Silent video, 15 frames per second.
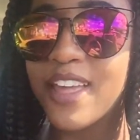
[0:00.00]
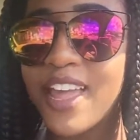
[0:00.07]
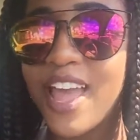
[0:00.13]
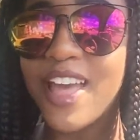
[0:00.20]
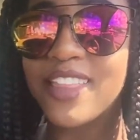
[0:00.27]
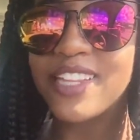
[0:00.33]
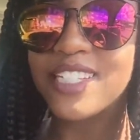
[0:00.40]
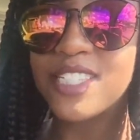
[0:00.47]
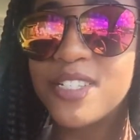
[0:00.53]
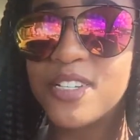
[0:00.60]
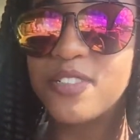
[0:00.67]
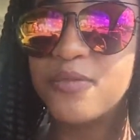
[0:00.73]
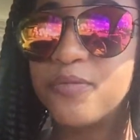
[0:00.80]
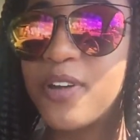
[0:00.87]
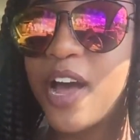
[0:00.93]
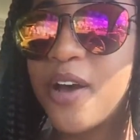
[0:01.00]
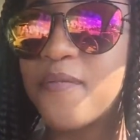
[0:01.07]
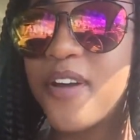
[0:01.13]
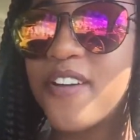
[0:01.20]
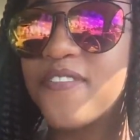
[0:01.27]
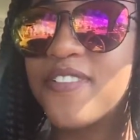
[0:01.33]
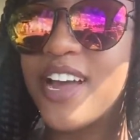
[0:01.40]
yeah, that's how
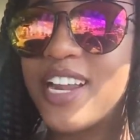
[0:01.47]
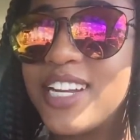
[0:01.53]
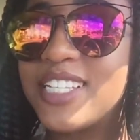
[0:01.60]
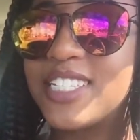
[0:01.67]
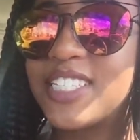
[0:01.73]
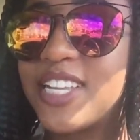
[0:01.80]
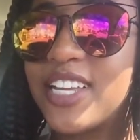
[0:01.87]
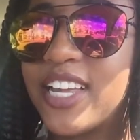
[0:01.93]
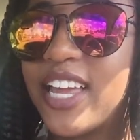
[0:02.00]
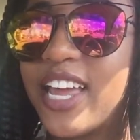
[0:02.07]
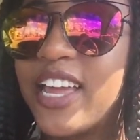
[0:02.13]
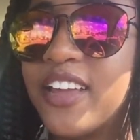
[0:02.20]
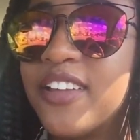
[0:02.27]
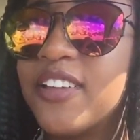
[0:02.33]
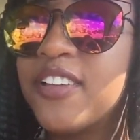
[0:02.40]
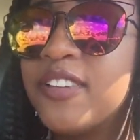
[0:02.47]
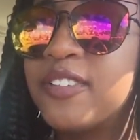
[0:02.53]
my Friday's looking.